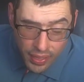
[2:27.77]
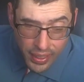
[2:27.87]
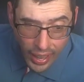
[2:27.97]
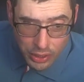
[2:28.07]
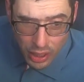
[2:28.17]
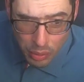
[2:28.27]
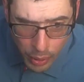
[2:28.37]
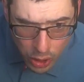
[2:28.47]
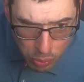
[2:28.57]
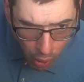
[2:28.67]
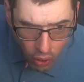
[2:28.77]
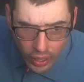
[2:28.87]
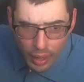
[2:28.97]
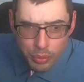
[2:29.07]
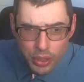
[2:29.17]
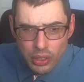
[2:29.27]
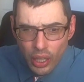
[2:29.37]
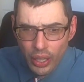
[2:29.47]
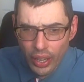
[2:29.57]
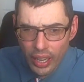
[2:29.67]
The S&P Small Cap
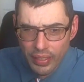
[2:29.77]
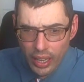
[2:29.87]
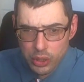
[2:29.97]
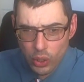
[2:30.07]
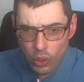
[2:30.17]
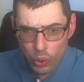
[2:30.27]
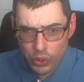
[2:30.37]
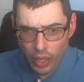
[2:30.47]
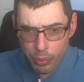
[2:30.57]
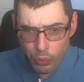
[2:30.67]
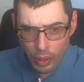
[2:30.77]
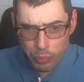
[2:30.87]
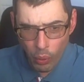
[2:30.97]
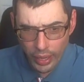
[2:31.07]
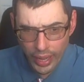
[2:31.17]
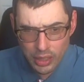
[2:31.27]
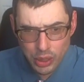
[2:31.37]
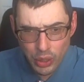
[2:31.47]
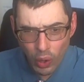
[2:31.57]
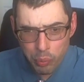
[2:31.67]
600 Index closed up
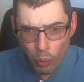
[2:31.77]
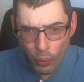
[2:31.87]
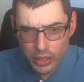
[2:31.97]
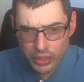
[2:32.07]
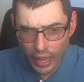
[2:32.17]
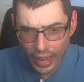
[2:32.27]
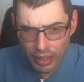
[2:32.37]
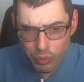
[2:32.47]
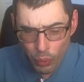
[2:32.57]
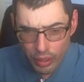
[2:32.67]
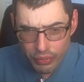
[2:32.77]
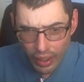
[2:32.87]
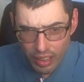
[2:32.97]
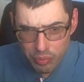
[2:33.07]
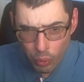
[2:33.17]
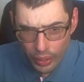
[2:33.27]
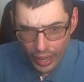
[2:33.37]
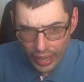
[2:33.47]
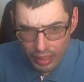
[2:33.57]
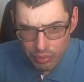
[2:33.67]
3.80 points to
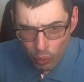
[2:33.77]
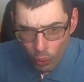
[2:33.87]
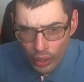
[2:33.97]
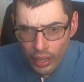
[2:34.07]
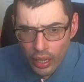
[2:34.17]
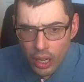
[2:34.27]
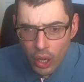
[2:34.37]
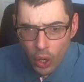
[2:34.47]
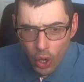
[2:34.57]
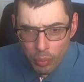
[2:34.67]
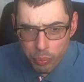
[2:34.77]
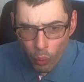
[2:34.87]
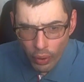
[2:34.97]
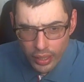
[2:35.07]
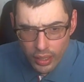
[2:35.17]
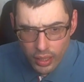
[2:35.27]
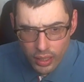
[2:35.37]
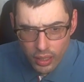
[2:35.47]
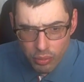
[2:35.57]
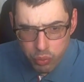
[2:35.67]
845.84, or
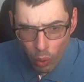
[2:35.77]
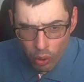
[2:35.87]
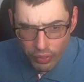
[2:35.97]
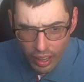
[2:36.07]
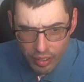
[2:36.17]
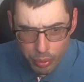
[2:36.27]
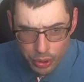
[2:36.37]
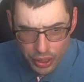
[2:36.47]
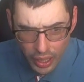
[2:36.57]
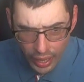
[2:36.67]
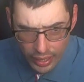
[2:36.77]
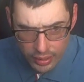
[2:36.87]
0.45%.